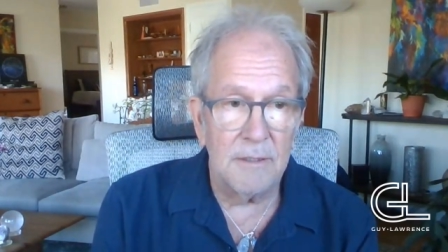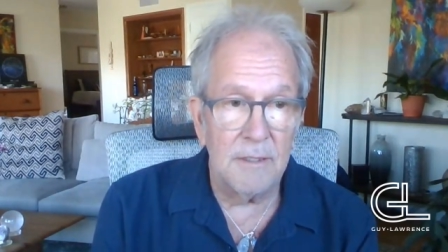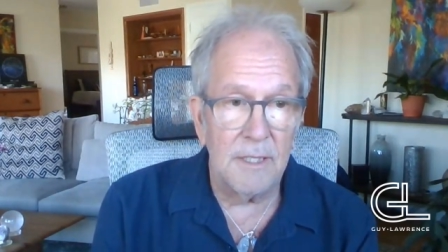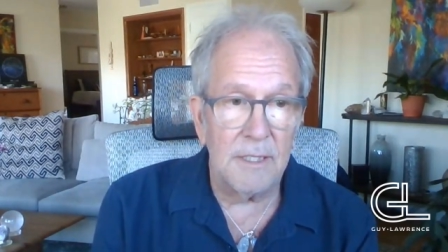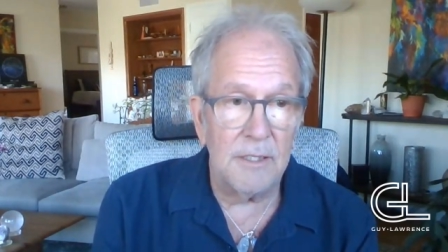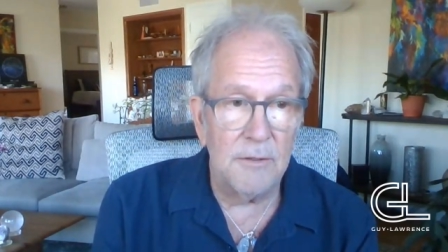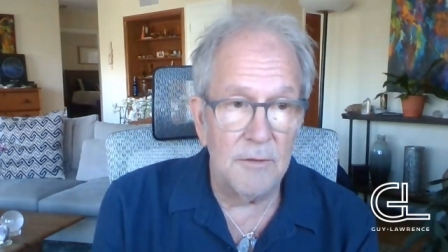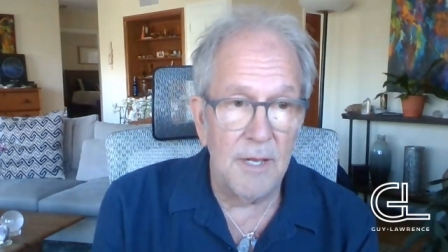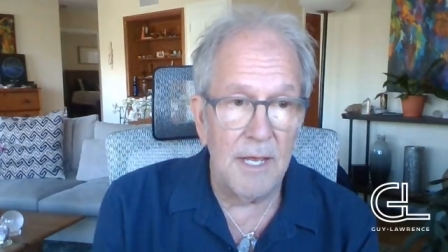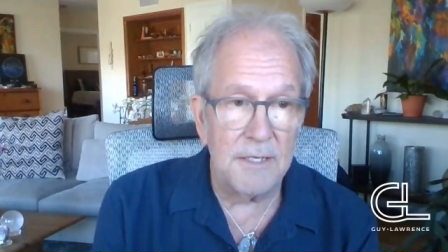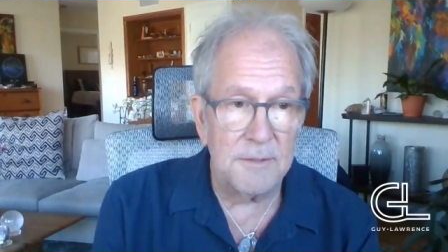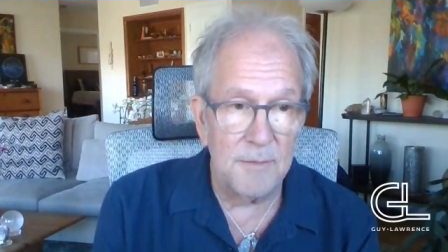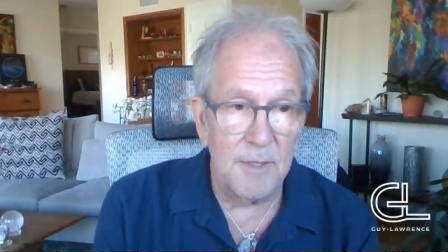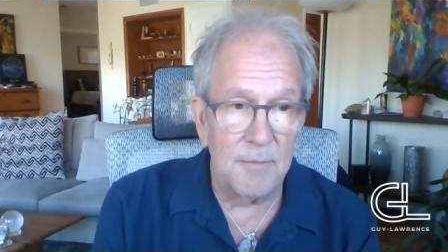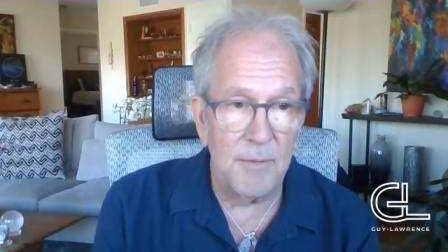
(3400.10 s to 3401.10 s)
like you
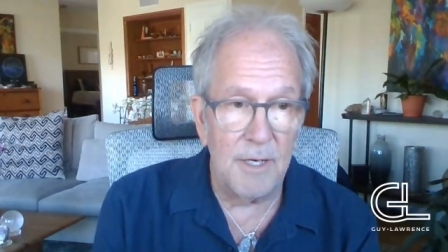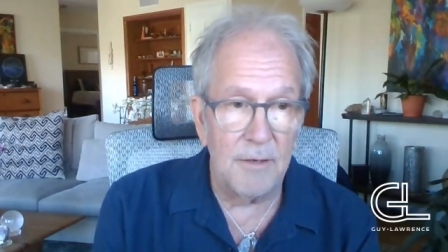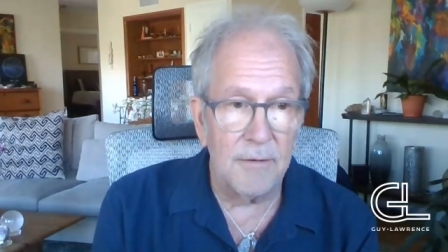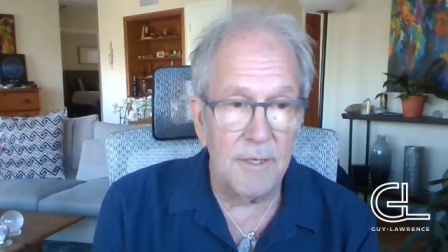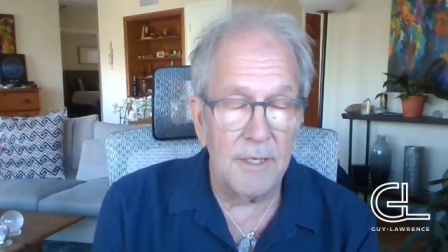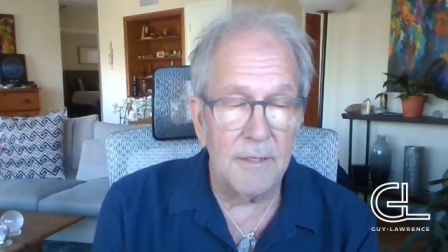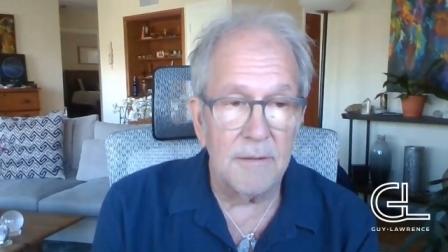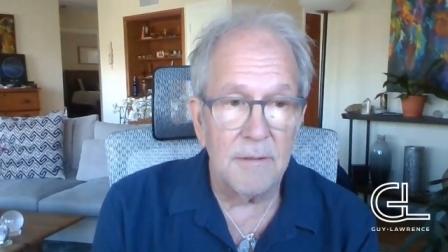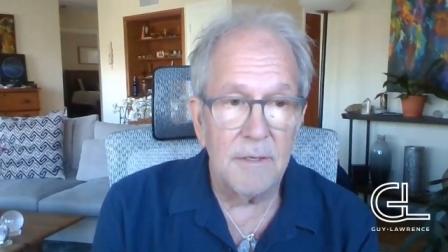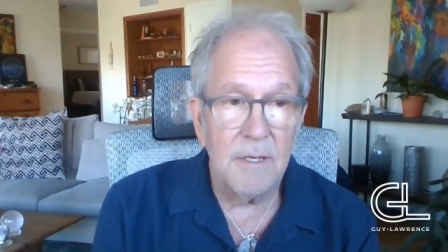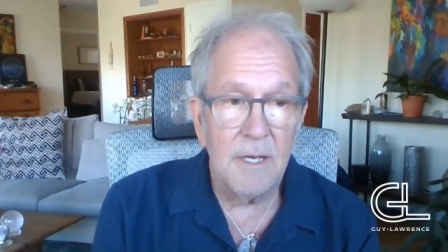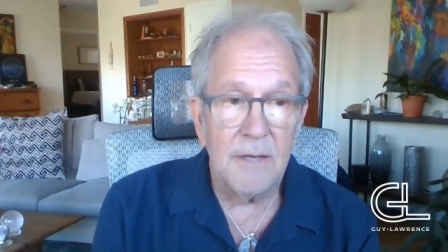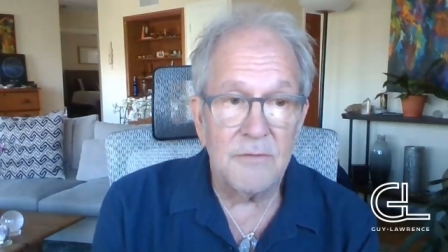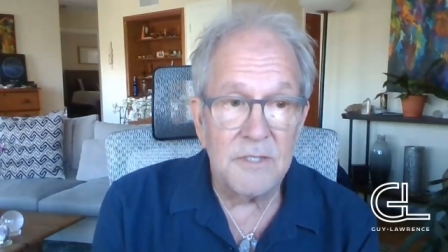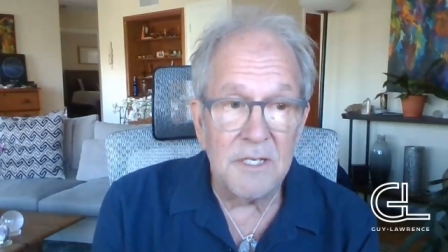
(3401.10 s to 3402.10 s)
asked me about, right?
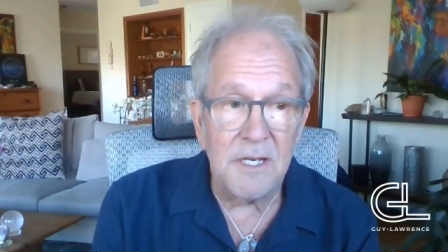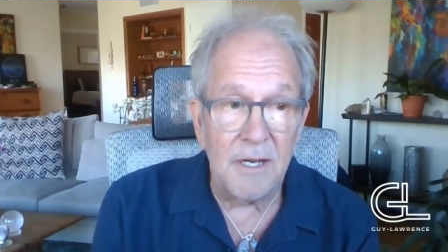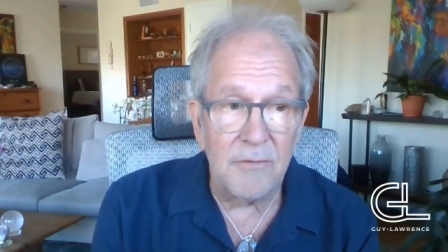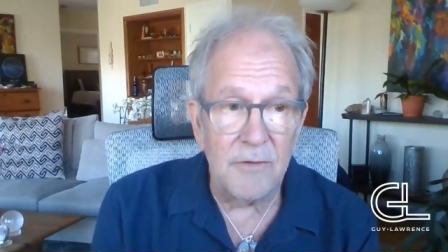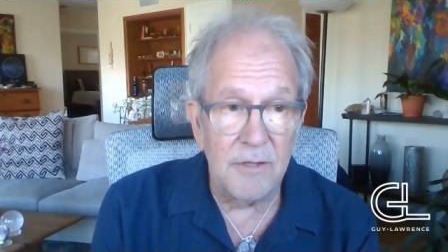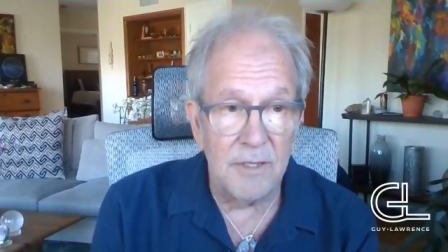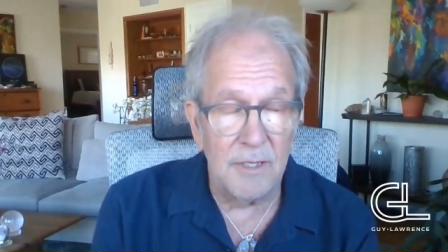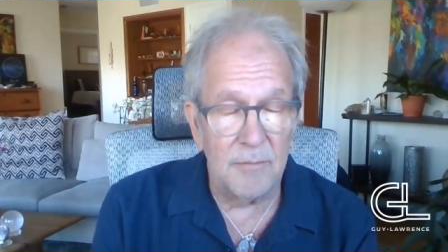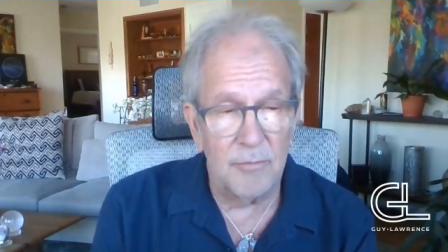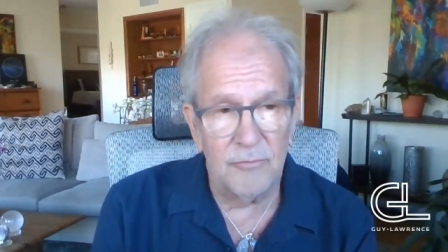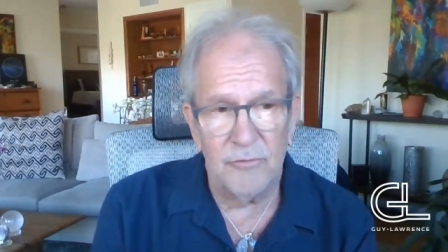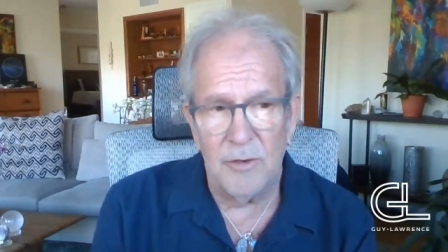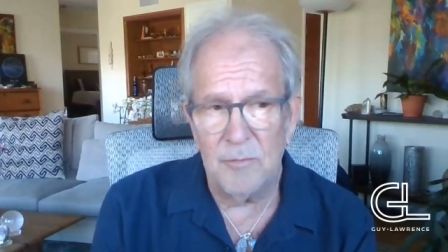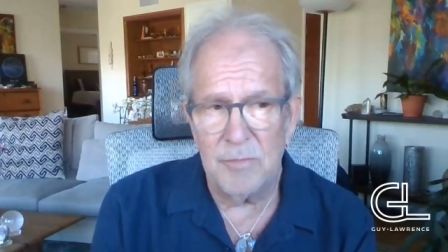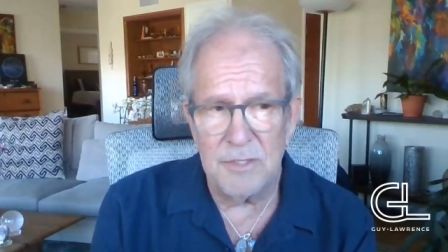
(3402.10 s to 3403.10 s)
I've seen everything
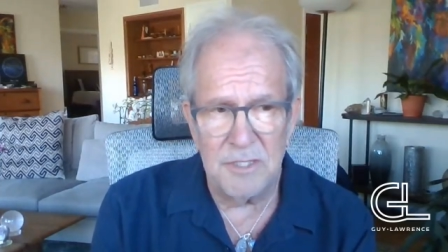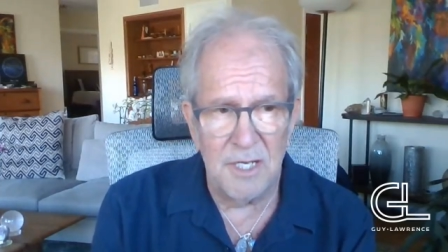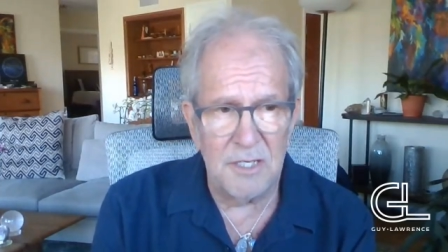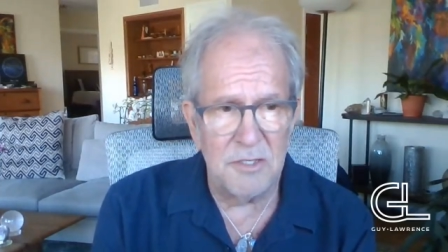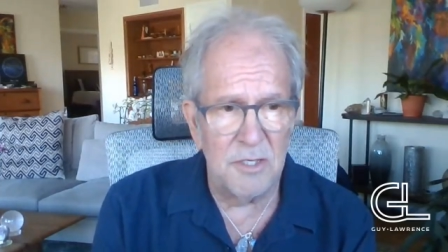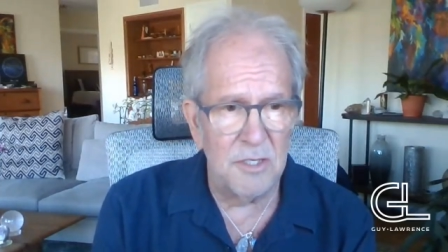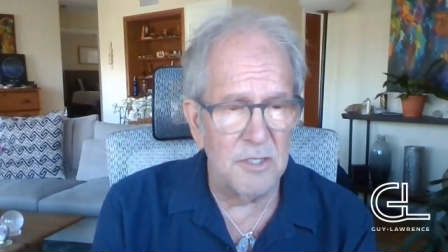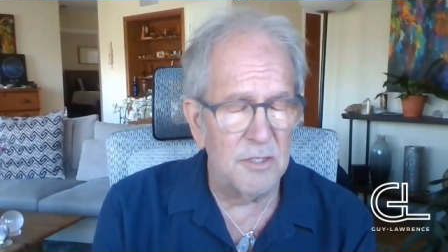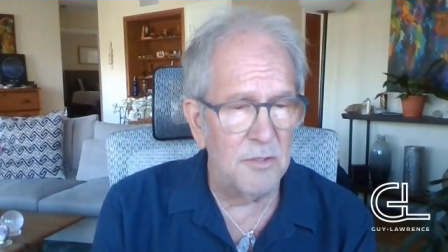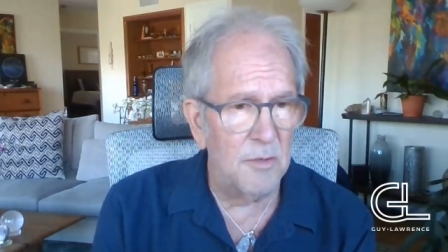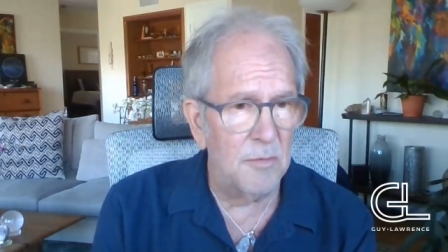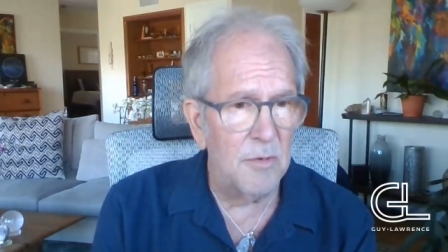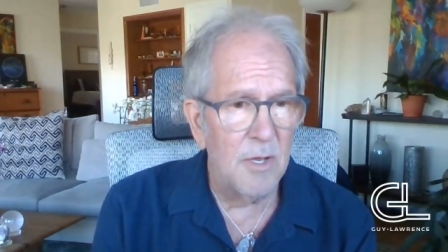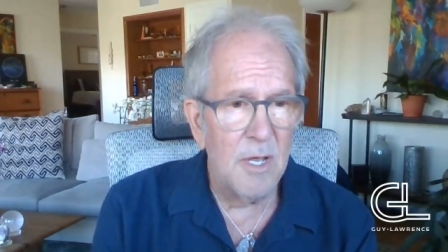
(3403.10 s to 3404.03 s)
from possessions to